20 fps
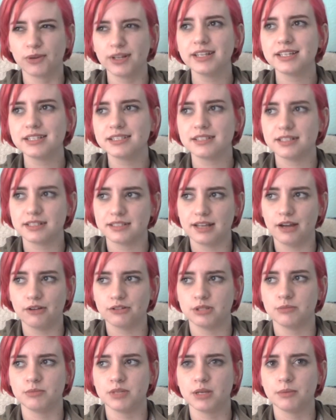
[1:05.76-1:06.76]
really sticks out
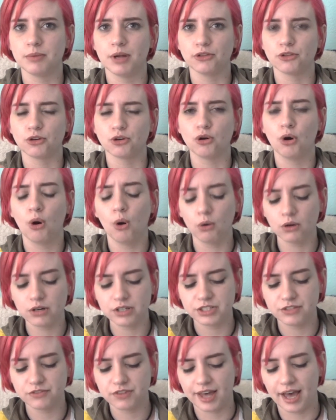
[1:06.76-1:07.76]
to me about the
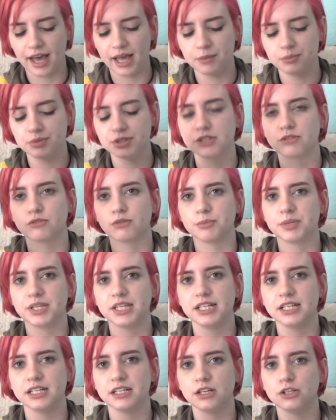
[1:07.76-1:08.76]
chorus of the hype is the
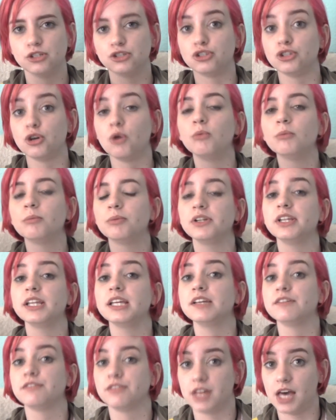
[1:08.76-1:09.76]
repeated "don't
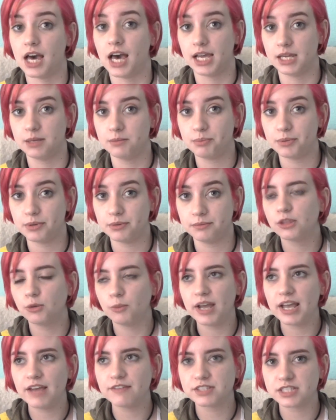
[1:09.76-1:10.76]
believe the hype." The
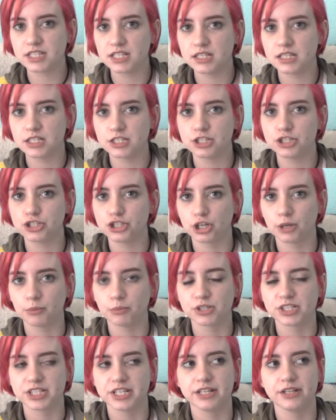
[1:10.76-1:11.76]
way I've seen this
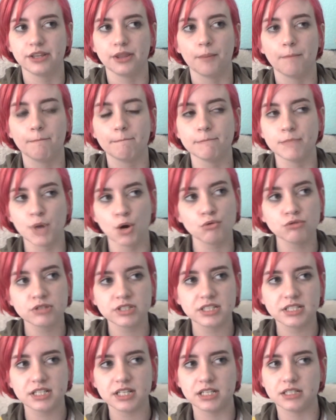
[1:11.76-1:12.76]
interpreted the
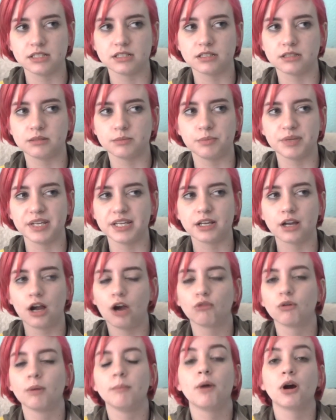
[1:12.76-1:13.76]
most is being
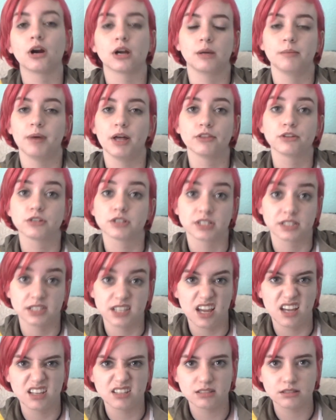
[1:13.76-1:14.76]
a remark about their
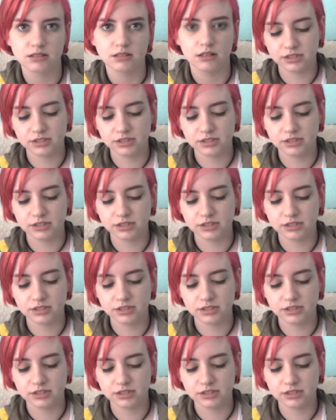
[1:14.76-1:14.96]
success.